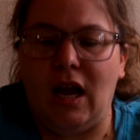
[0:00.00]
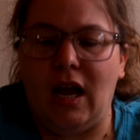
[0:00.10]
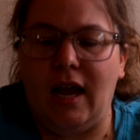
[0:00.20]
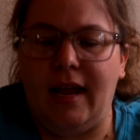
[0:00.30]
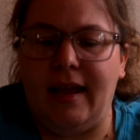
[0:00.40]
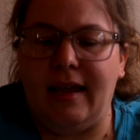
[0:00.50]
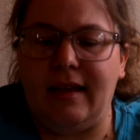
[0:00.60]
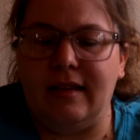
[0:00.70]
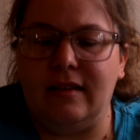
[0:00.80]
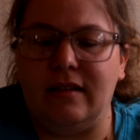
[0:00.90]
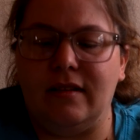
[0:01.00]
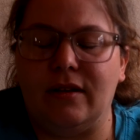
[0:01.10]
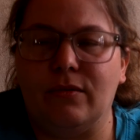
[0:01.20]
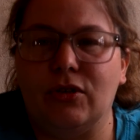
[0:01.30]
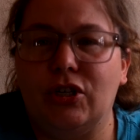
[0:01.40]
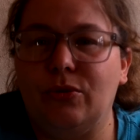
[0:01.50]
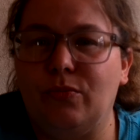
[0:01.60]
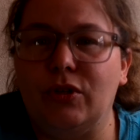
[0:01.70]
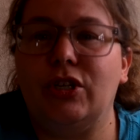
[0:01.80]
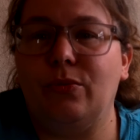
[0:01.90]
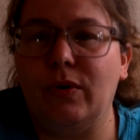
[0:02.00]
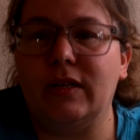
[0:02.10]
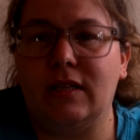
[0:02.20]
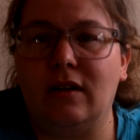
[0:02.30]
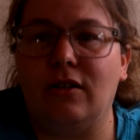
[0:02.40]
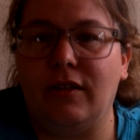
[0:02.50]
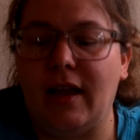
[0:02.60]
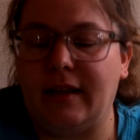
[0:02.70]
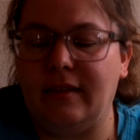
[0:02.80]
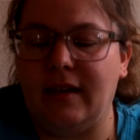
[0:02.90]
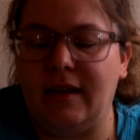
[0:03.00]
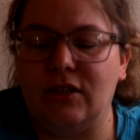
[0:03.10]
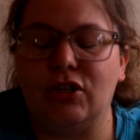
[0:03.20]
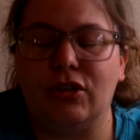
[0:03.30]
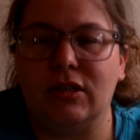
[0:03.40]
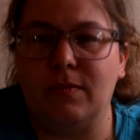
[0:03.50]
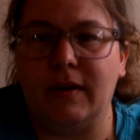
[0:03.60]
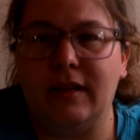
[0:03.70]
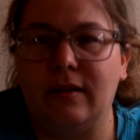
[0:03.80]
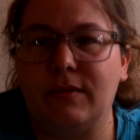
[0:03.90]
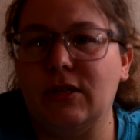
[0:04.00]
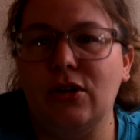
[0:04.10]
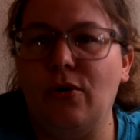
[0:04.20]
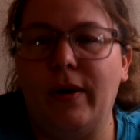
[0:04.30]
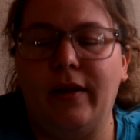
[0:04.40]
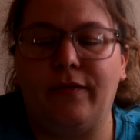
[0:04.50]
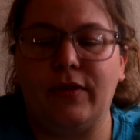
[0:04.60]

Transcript: And when she went to collect the insurance money, there was no way for